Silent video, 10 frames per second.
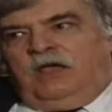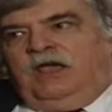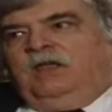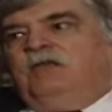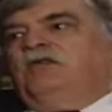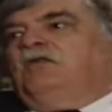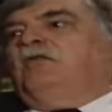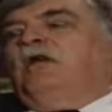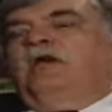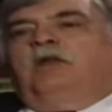and they should
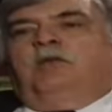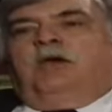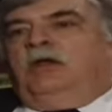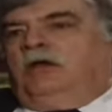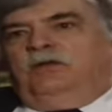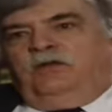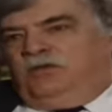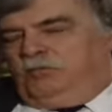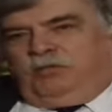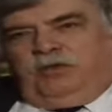forget about all
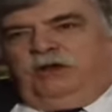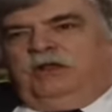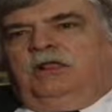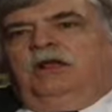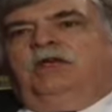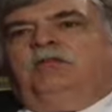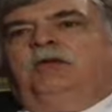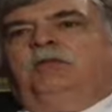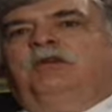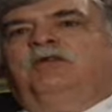this political
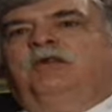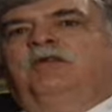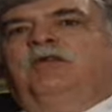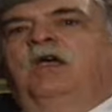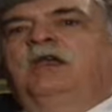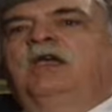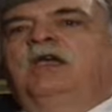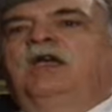argument about genocide